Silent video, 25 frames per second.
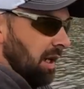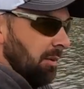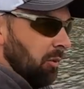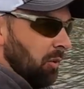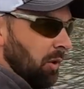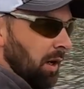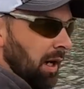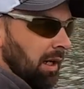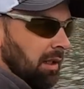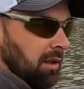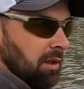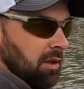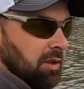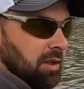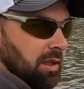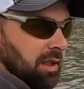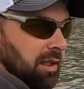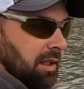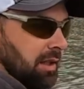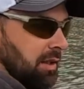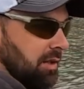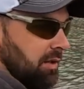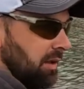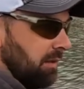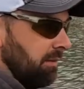lot more anglers in
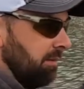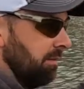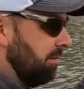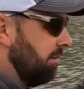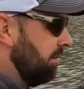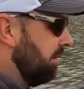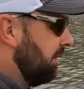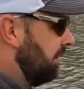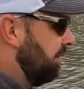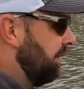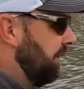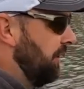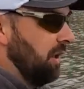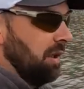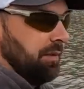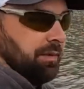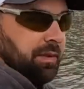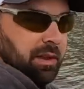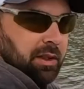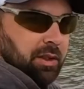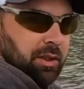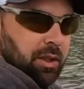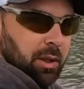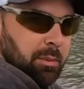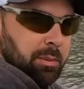it. There's a few
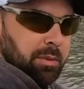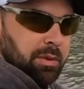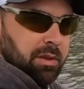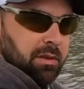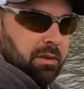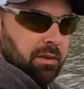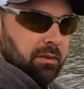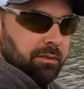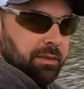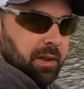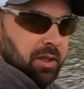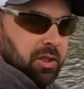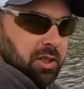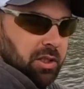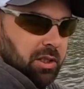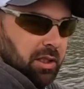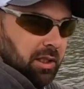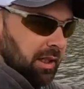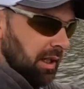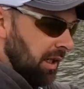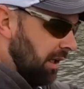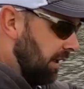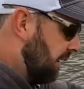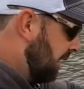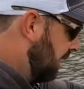different groups fishing
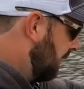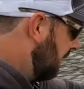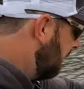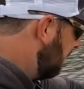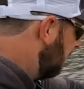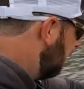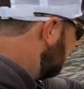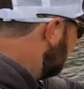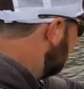together.